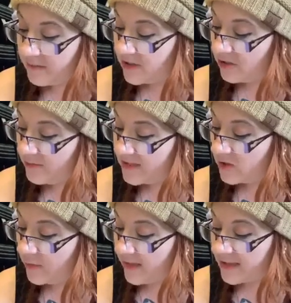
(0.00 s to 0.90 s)
Mr. and Mrs.
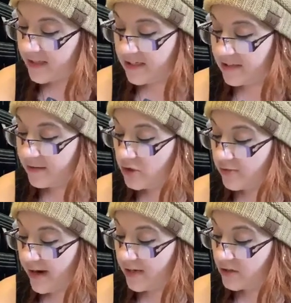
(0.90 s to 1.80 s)
Weasley until the
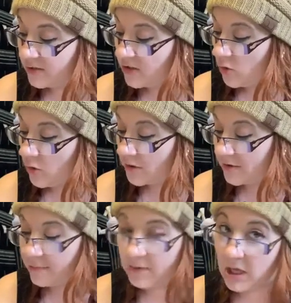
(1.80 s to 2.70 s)
train turned a corner and
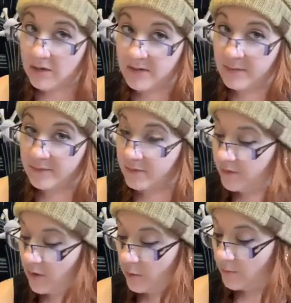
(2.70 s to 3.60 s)
blocked them from
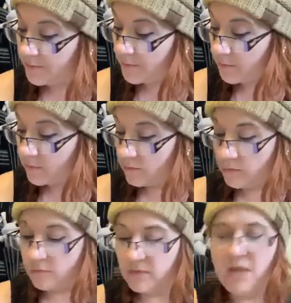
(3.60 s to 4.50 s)
view.
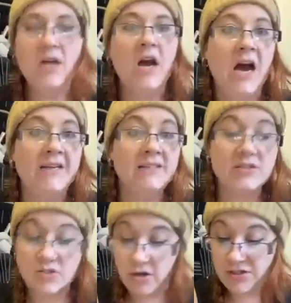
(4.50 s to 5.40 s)
I need to
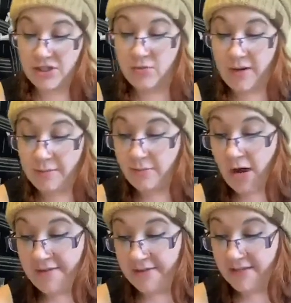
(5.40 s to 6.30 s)
talk to you in
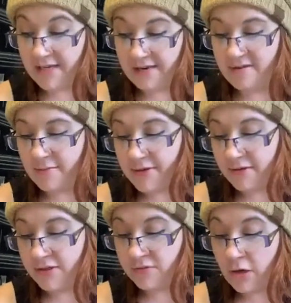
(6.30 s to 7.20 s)
private, Harry muttered
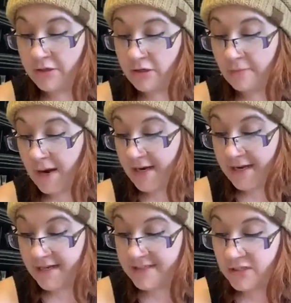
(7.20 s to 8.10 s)
to Ron and Hermione
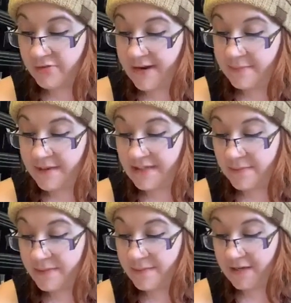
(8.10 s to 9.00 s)
as the train picked up
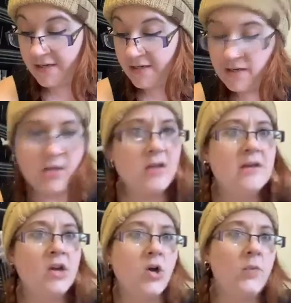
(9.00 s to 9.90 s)
speed.
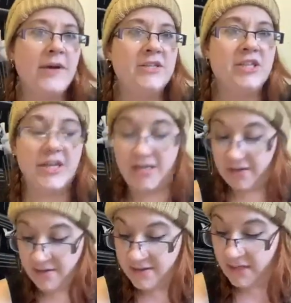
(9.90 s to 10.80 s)
Go away, Ginny,
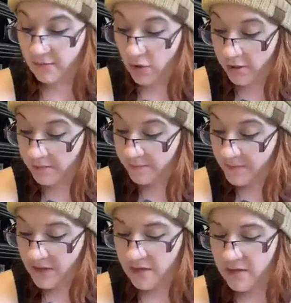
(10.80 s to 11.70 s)
said Ron.
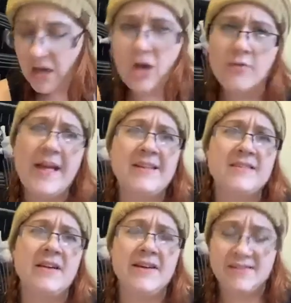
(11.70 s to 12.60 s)
Oh, that's
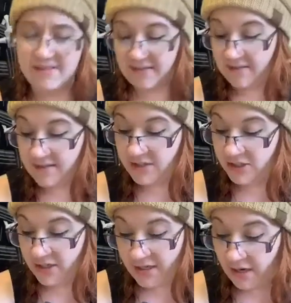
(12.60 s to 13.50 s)
nice, said
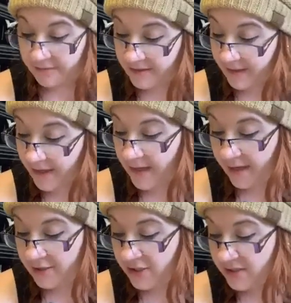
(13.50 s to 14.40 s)
Ginny huffily, and
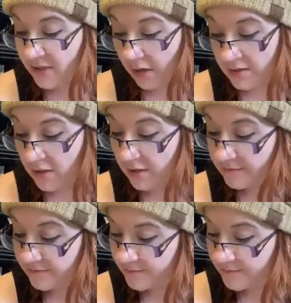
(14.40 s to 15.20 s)
she stalked off.